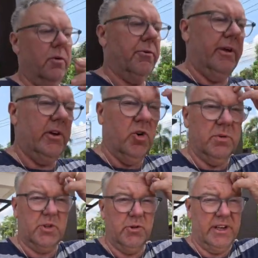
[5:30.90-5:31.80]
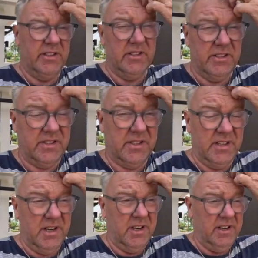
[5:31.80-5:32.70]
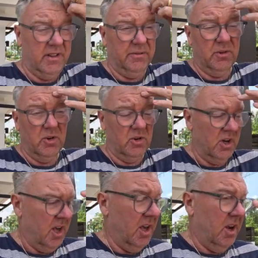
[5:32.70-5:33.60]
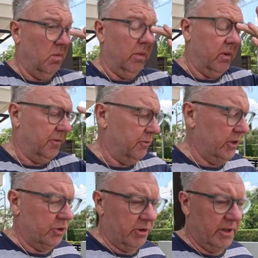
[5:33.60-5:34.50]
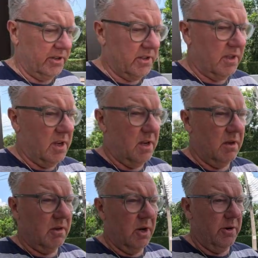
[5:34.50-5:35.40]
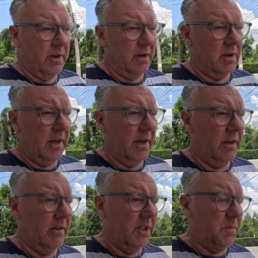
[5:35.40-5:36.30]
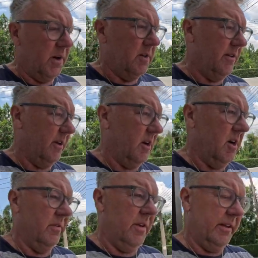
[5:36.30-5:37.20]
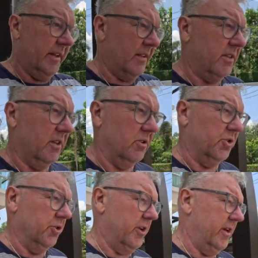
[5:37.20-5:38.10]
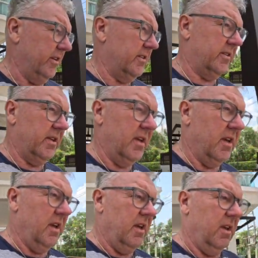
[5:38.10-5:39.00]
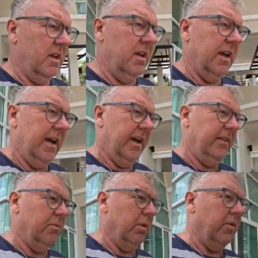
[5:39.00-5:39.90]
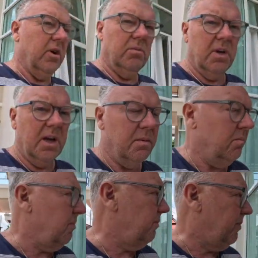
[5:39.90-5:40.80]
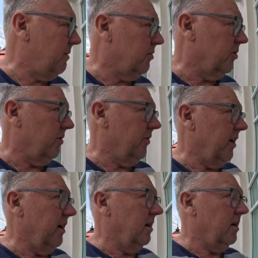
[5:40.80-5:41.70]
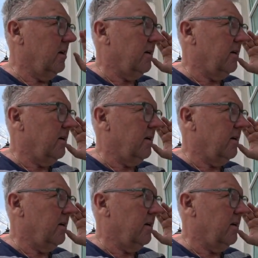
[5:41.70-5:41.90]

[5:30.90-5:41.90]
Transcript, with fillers: three enormous craters uh, in the floor. We've got three trees going in this part of the garden, identical trees, and we've got a um, bit more of a,